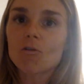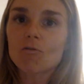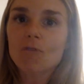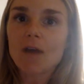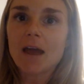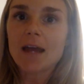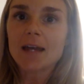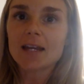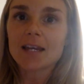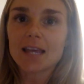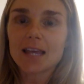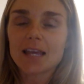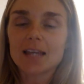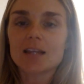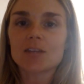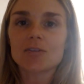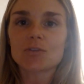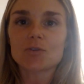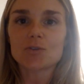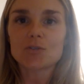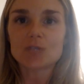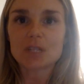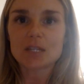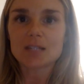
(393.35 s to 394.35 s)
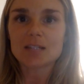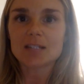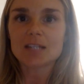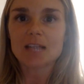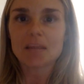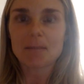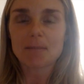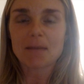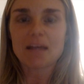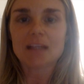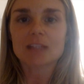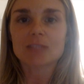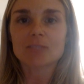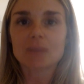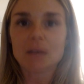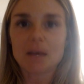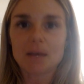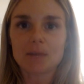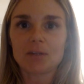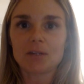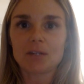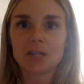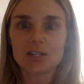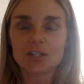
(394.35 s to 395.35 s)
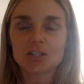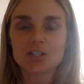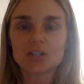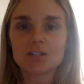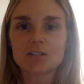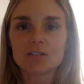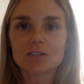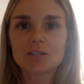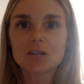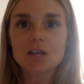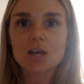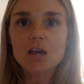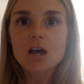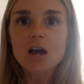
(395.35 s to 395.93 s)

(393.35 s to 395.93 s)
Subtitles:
eradicating those insect pest populations.